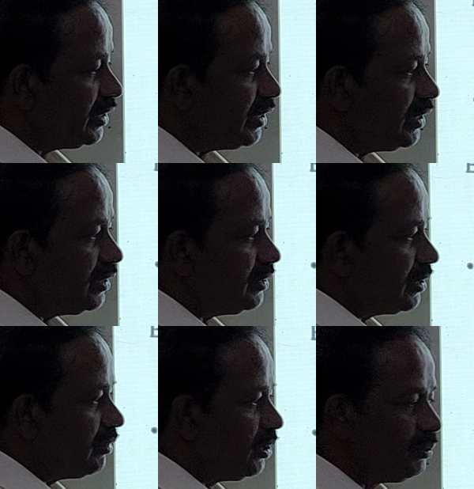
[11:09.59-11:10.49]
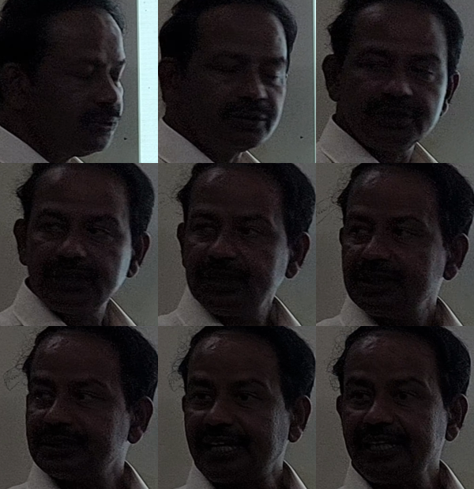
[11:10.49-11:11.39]
Integrating that will give you
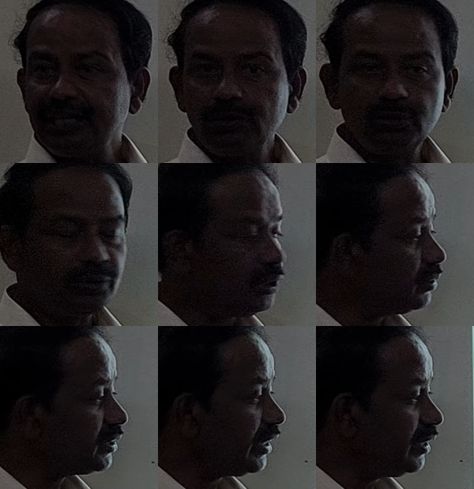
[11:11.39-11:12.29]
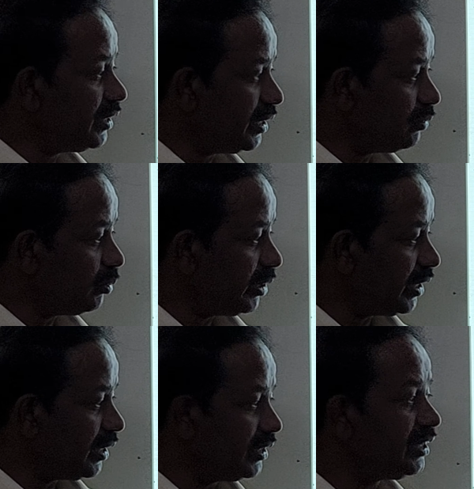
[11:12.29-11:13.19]
sine n
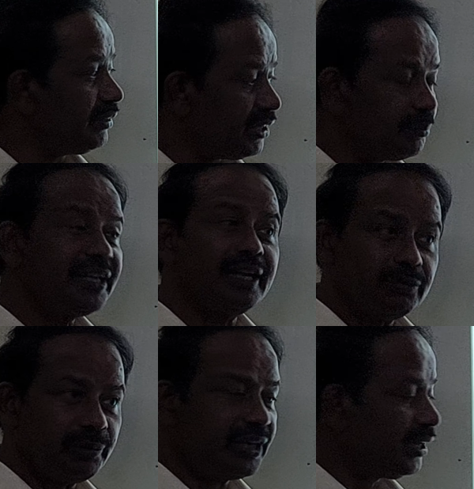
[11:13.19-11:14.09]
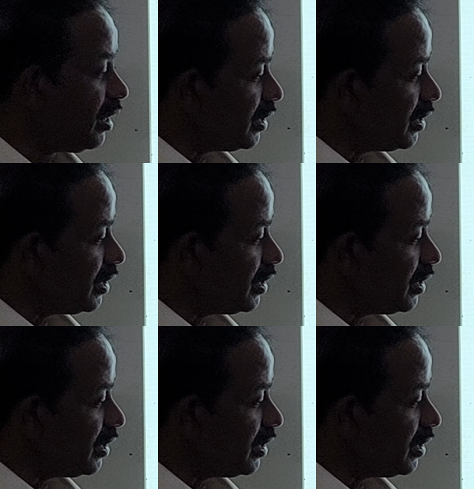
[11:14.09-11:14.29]
omega t divided by n omega.